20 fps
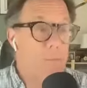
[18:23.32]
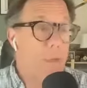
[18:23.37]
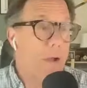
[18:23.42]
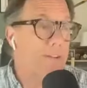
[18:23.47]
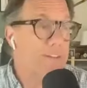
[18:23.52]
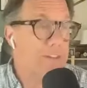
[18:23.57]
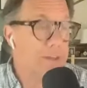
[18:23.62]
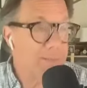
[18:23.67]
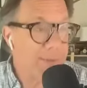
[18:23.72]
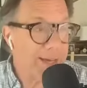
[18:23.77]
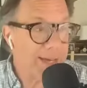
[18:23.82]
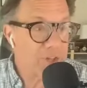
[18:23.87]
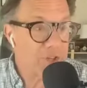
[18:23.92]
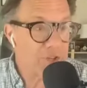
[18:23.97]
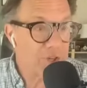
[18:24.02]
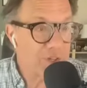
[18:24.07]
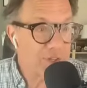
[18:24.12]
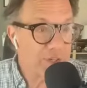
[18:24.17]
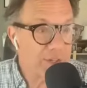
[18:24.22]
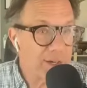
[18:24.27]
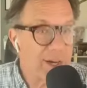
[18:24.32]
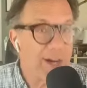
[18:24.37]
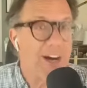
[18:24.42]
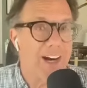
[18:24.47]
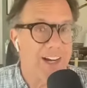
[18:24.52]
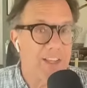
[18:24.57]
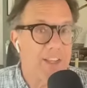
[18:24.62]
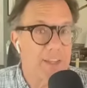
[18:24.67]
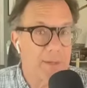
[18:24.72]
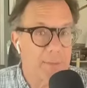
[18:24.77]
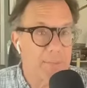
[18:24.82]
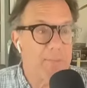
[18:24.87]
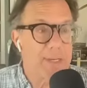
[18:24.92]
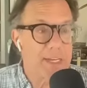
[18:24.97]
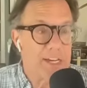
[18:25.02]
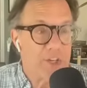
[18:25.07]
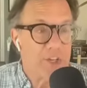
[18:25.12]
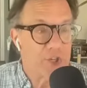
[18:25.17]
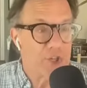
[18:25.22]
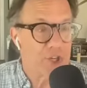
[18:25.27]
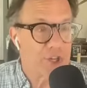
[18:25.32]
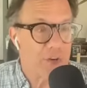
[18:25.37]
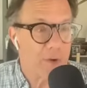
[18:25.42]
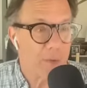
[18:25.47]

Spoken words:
it's a mansion on the beach,